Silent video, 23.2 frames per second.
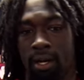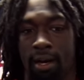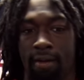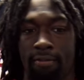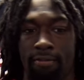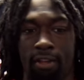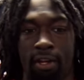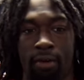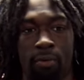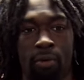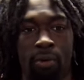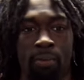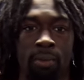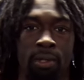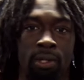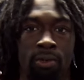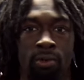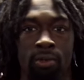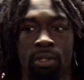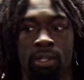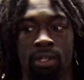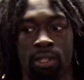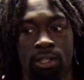I feel like we've been
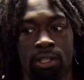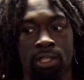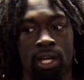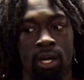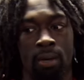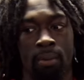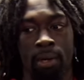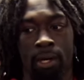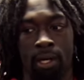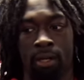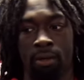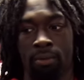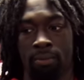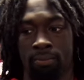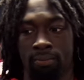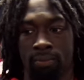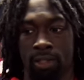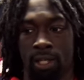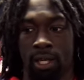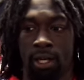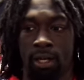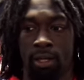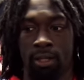doing a good job at getting them
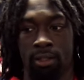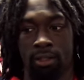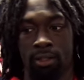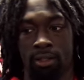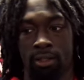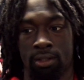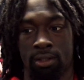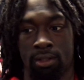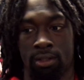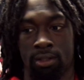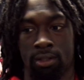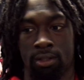changed.